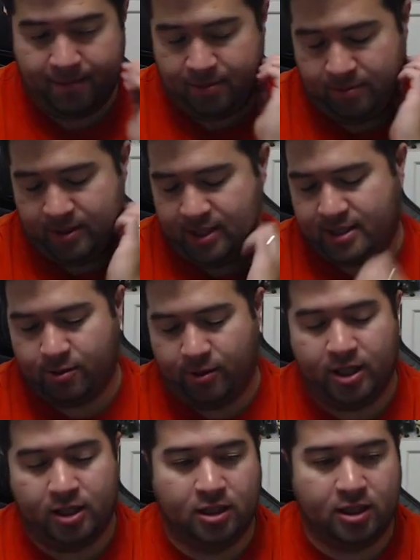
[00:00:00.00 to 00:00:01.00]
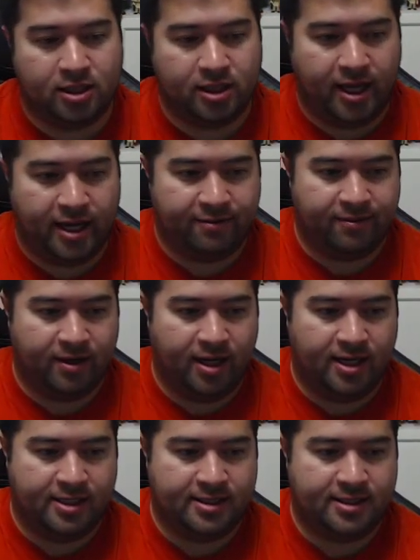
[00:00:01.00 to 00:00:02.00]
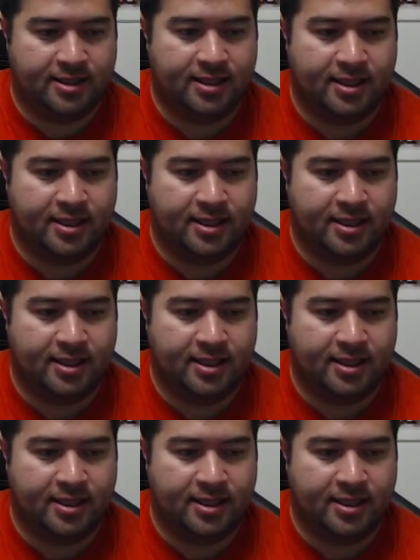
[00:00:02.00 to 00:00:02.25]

What it's going to look like for us